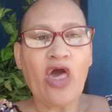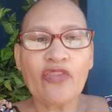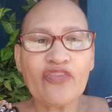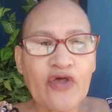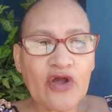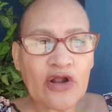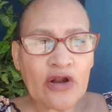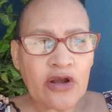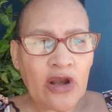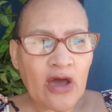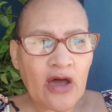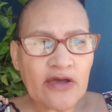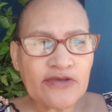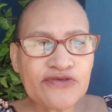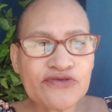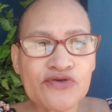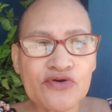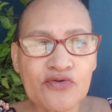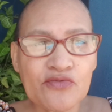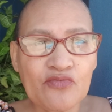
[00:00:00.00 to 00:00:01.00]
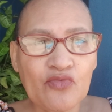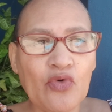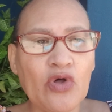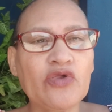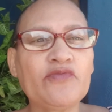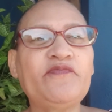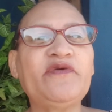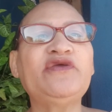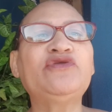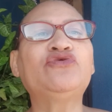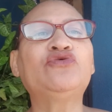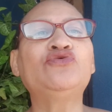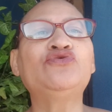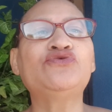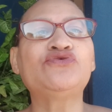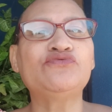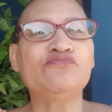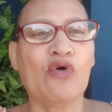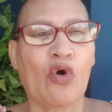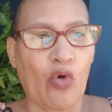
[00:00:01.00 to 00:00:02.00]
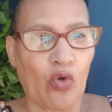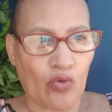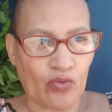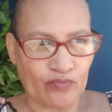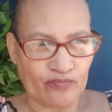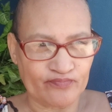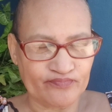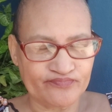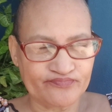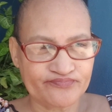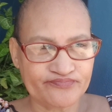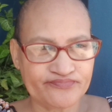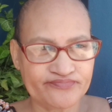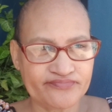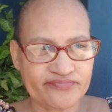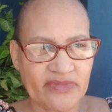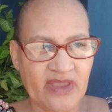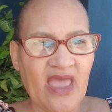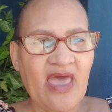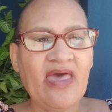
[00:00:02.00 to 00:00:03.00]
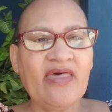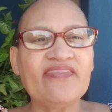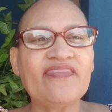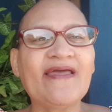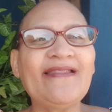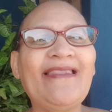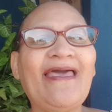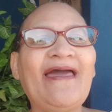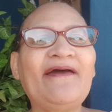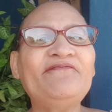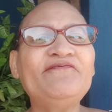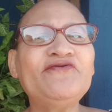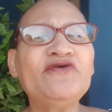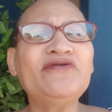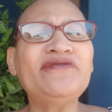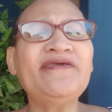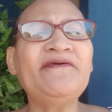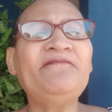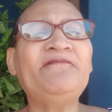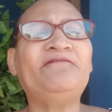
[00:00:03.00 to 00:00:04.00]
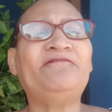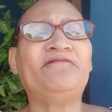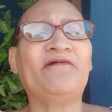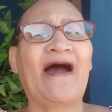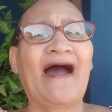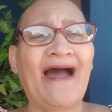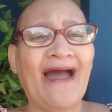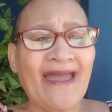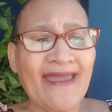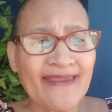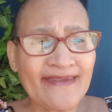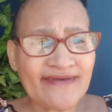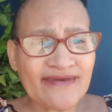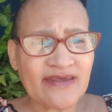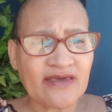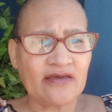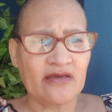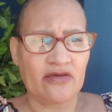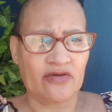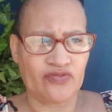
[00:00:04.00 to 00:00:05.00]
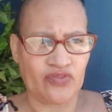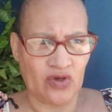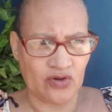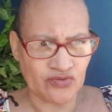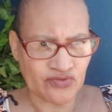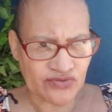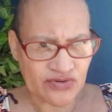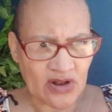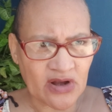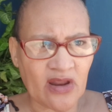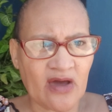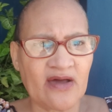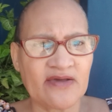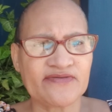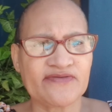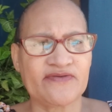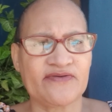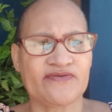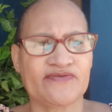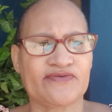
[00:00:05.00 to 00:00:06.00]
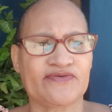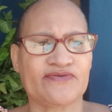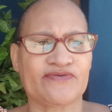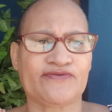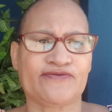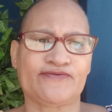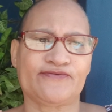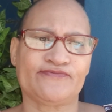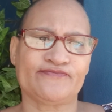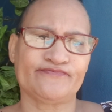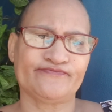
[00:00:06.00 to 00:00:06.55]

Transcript: the classroom will be too small. They'll have to divide those classes.